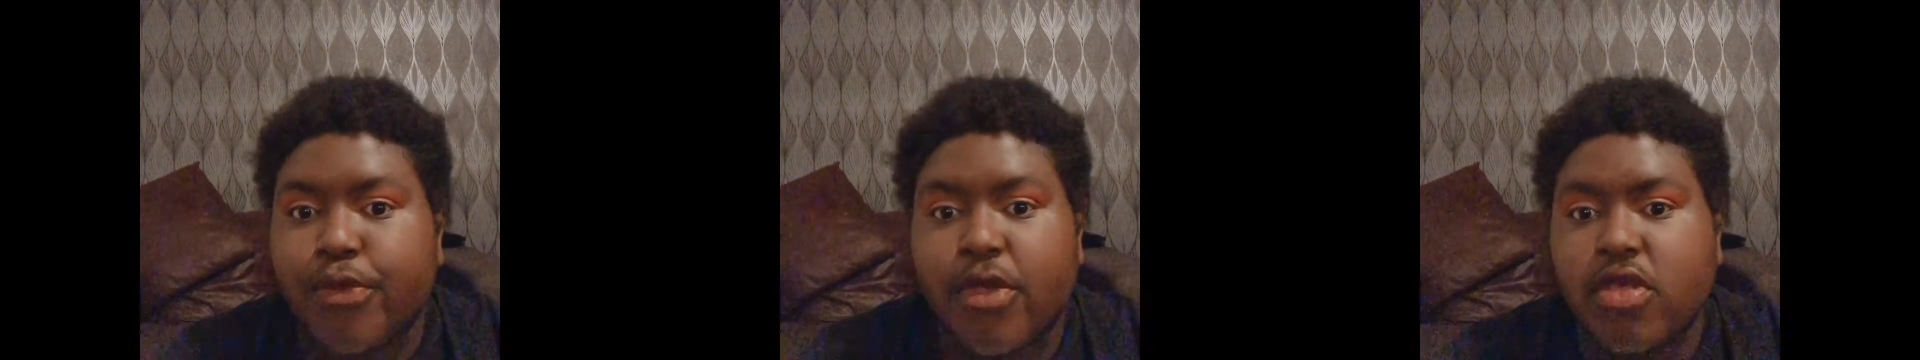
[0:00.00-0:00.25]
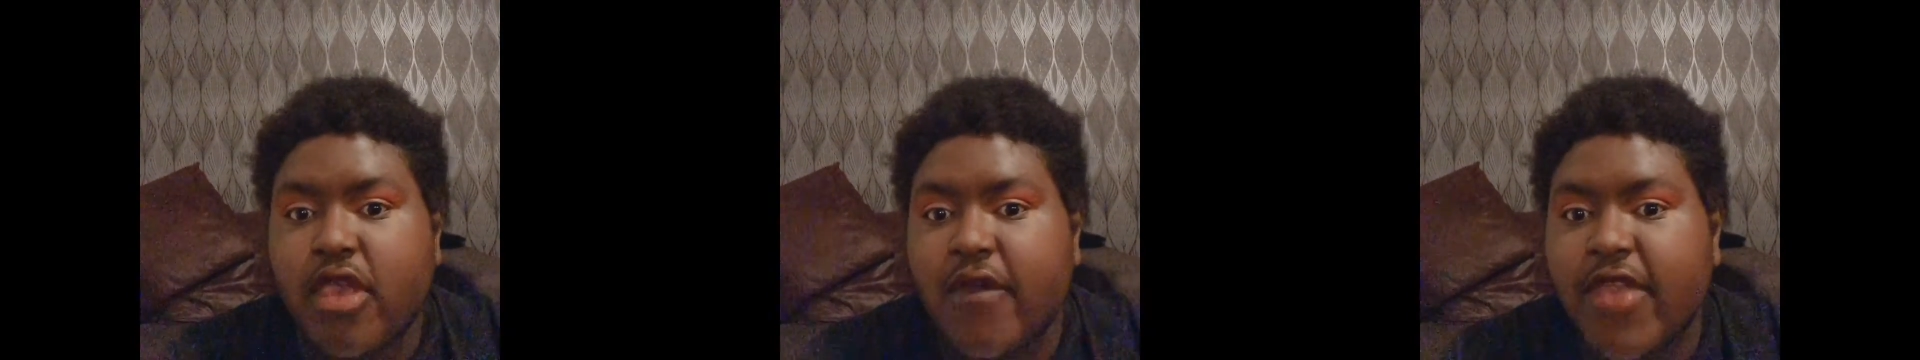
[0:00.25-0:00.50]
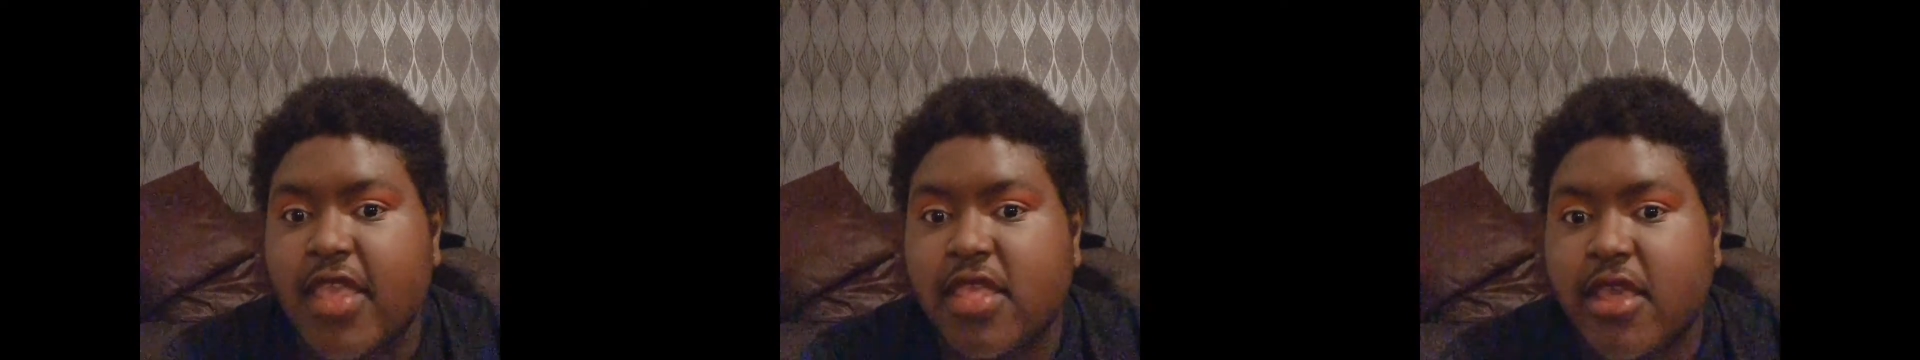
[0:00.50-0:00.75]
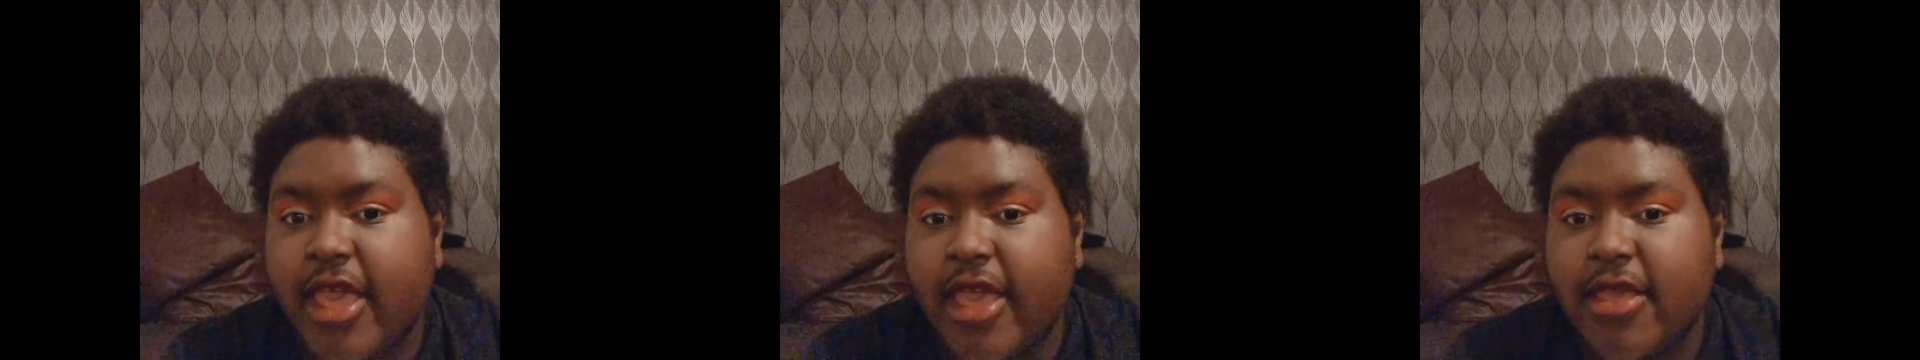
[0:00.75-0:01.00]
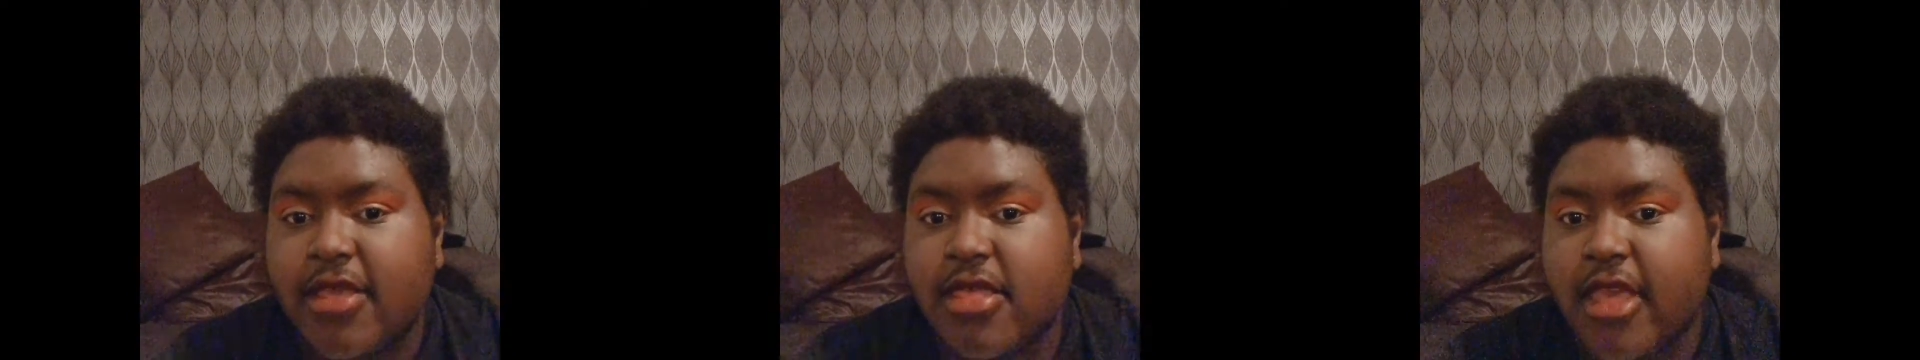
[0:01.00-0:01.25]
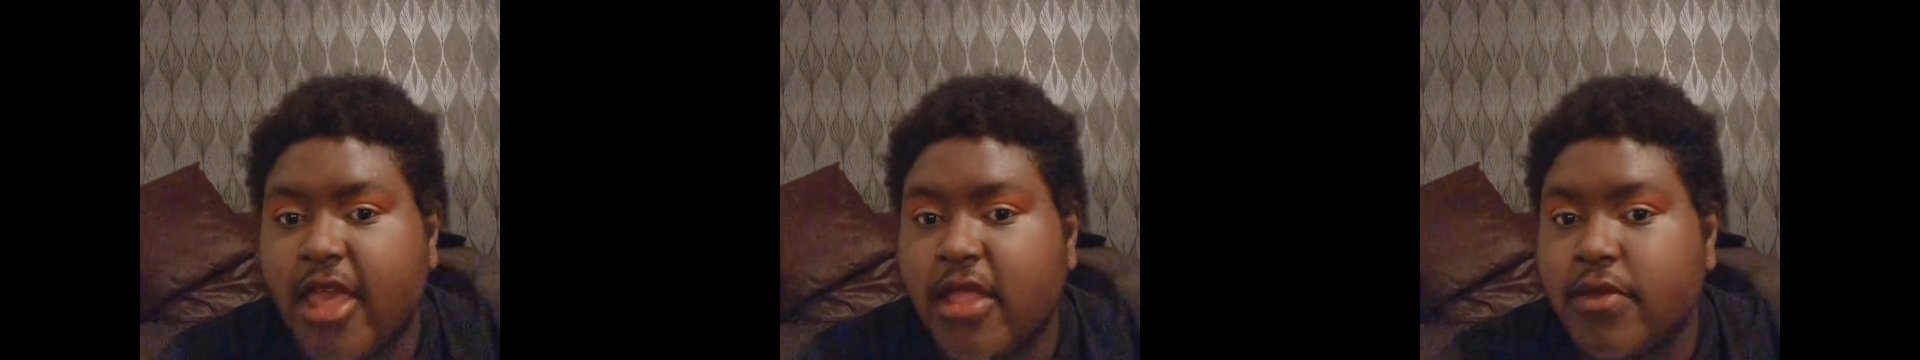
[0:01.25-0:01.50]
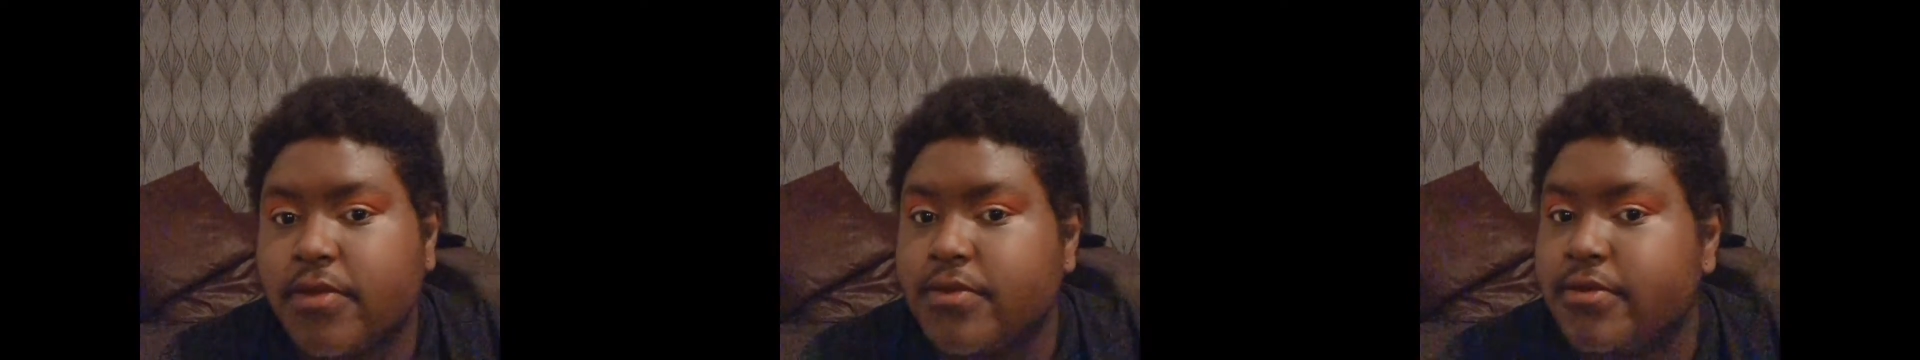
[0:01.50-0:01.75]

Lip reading: So if that's the case, then